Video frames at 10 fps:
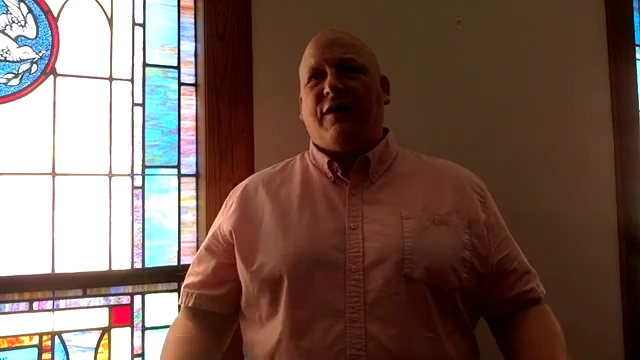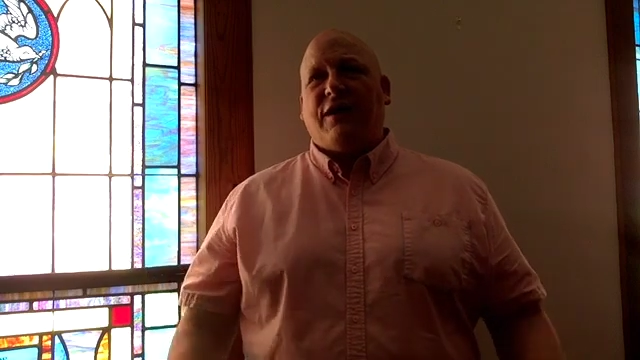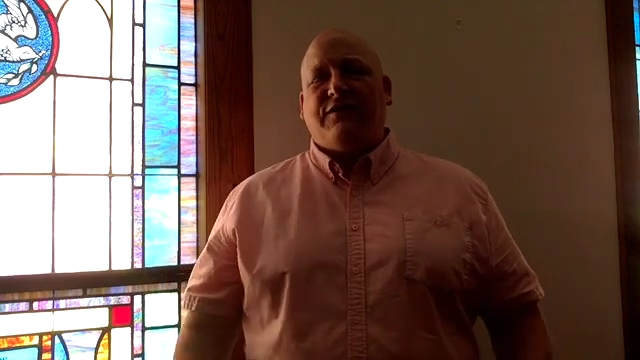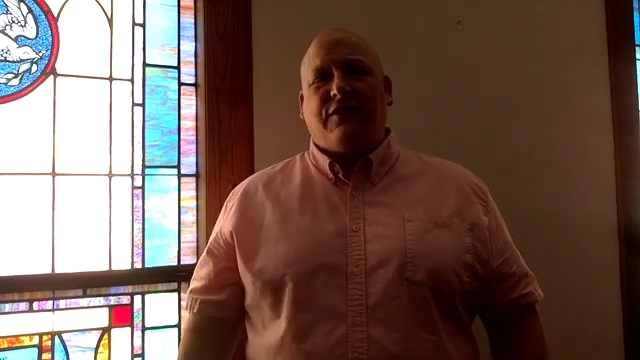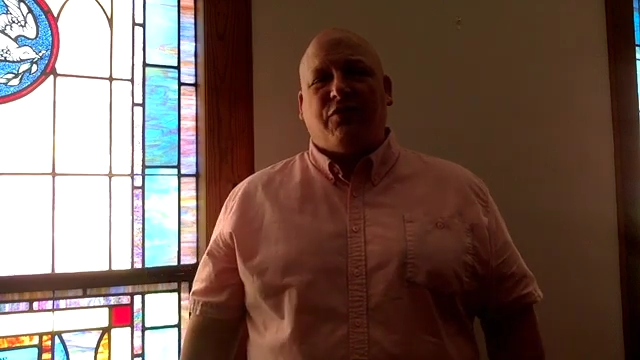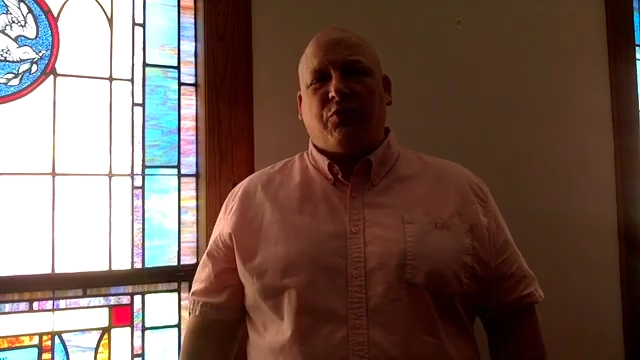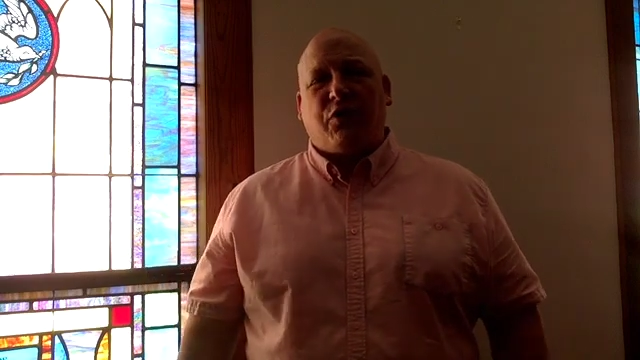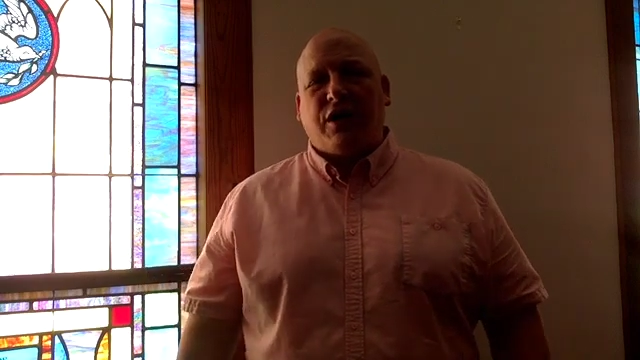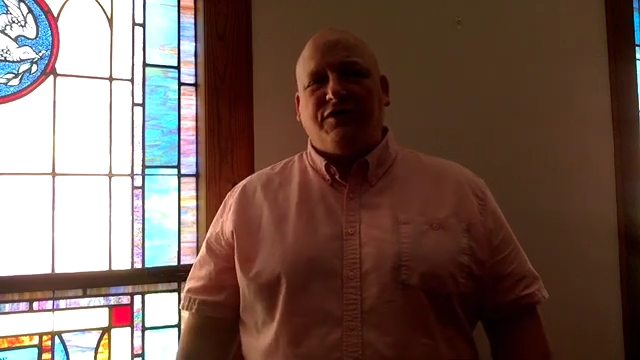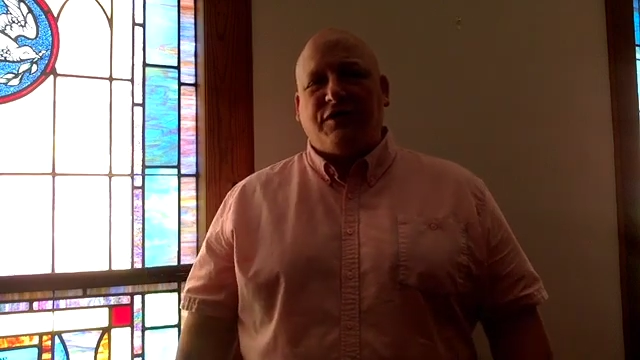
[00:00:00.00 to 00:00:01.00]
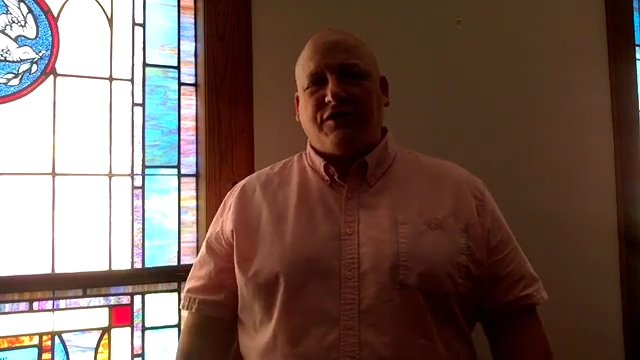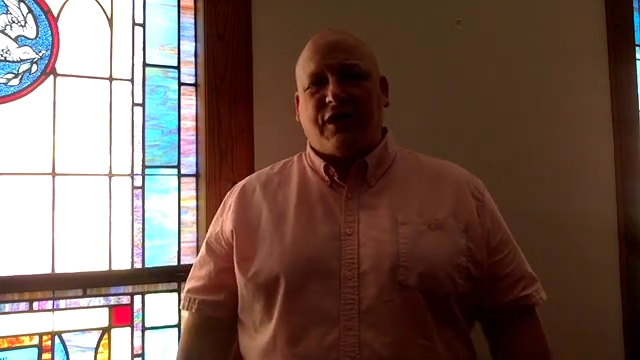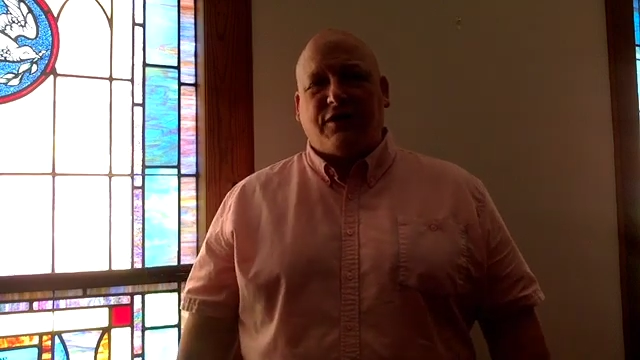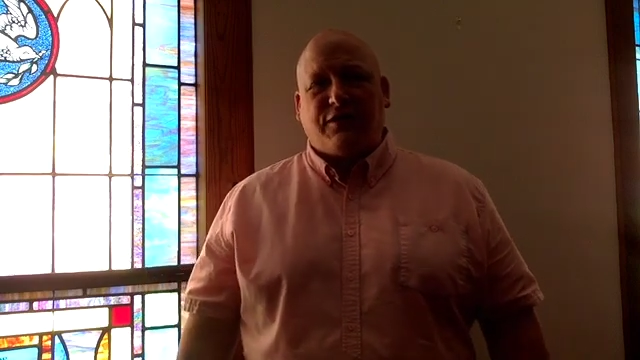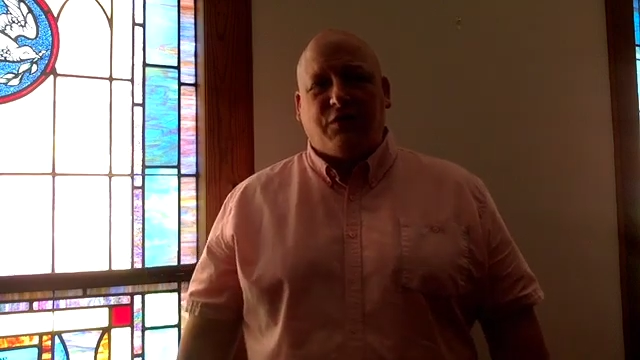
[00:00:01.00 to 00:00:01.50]
has different projects
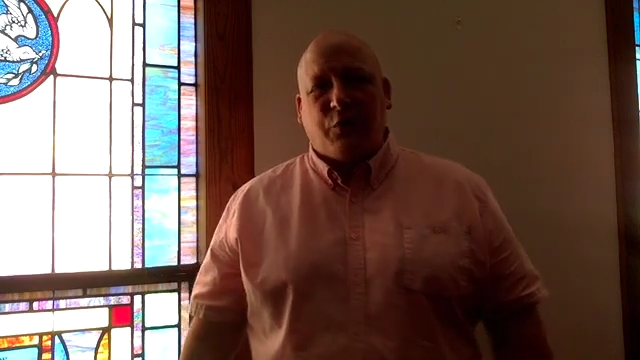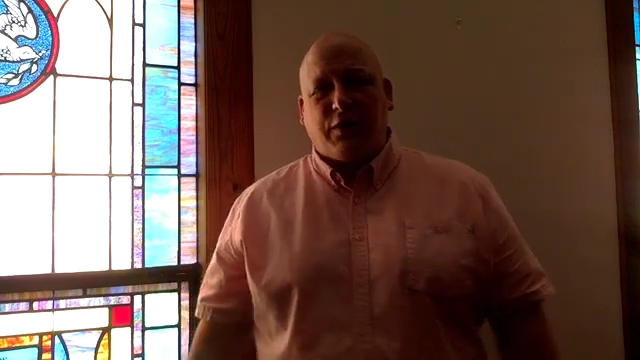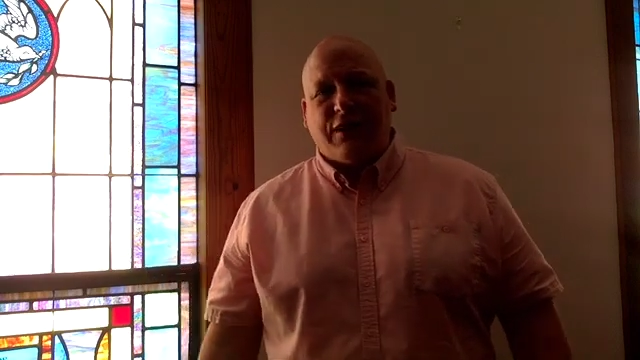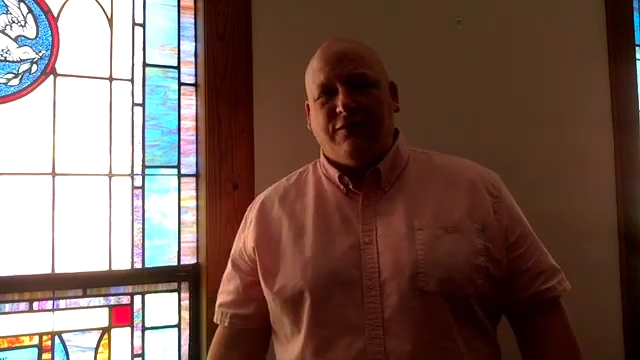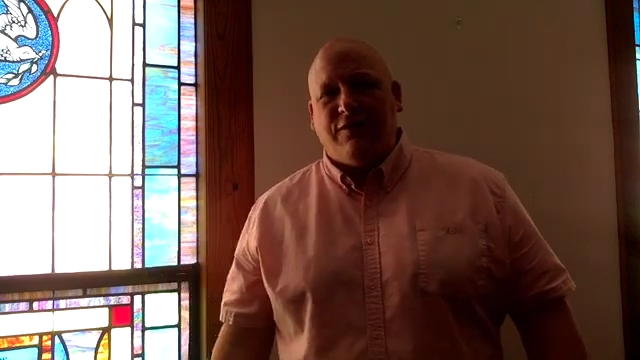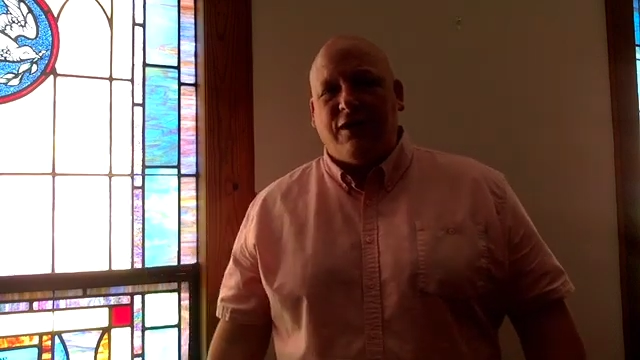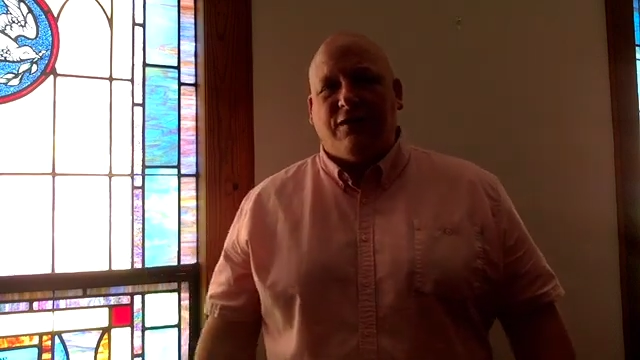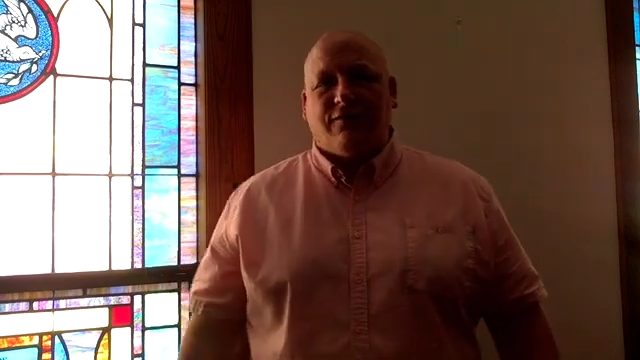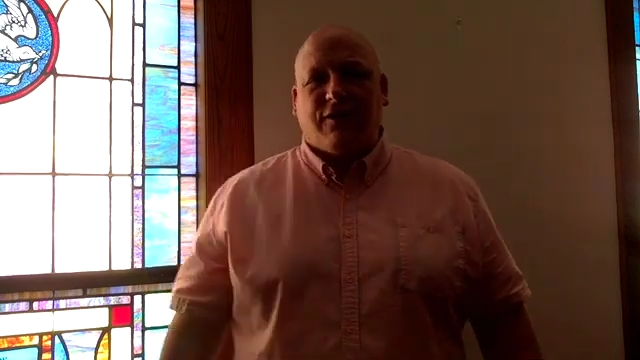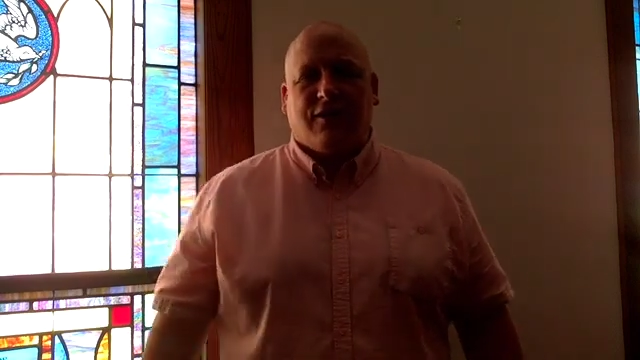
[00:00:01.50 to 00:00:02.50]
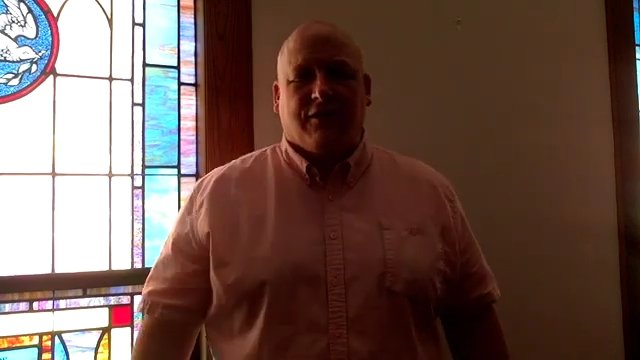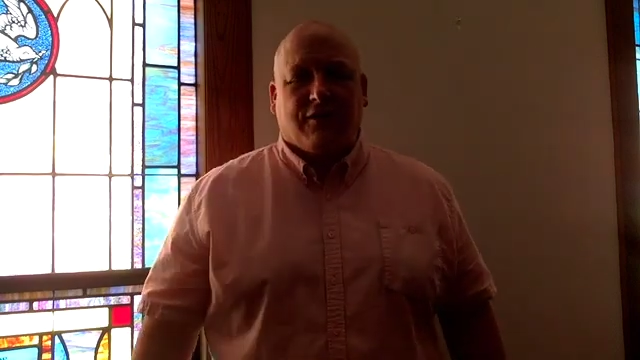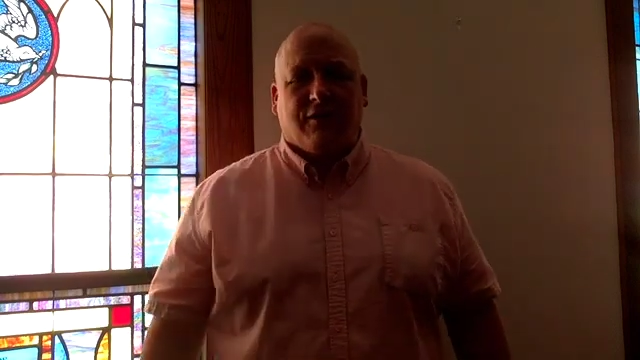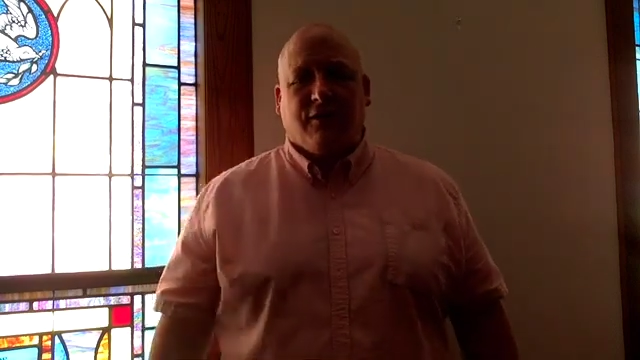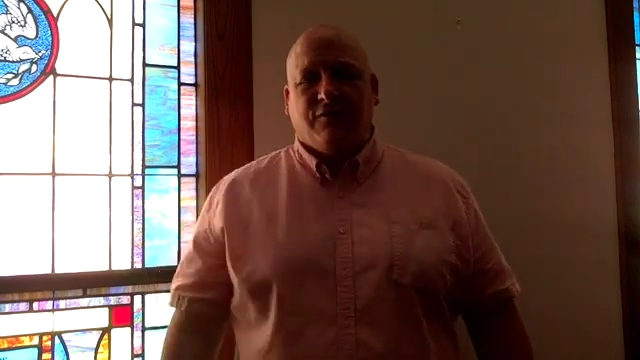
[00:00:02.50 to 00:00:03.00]
out there if you want to get
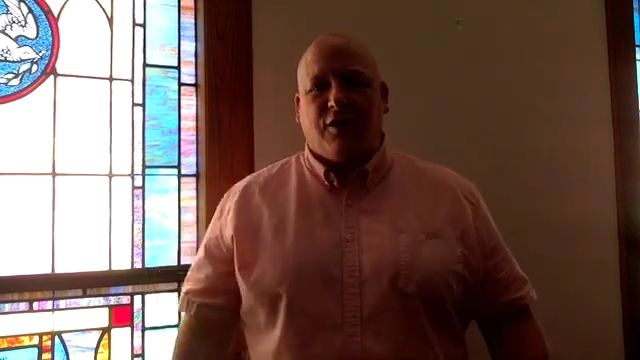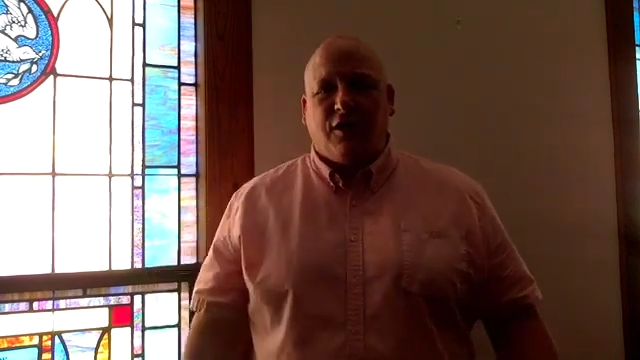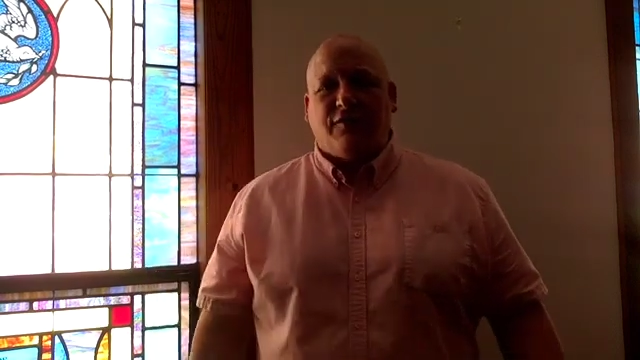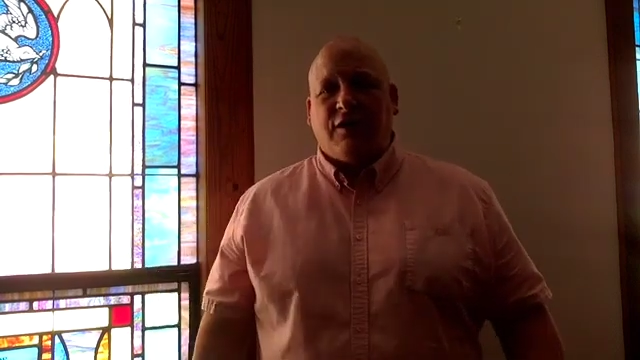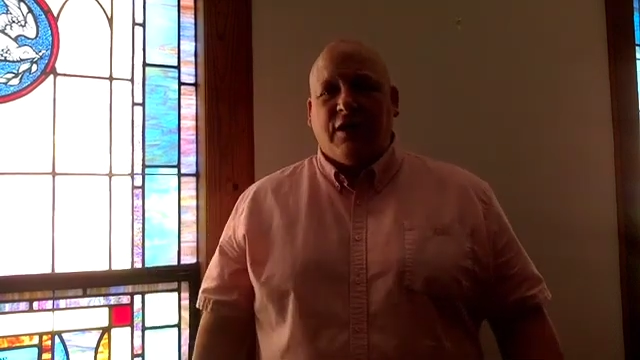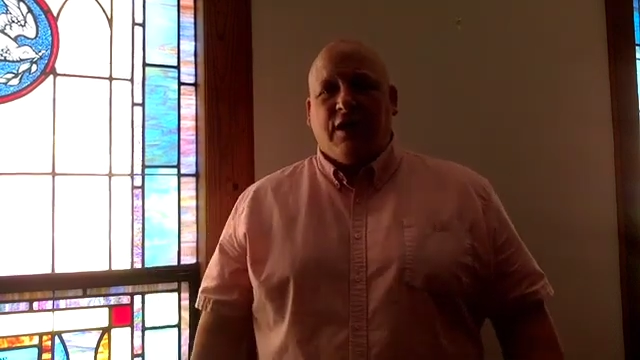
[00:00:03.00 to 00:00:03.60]
involved.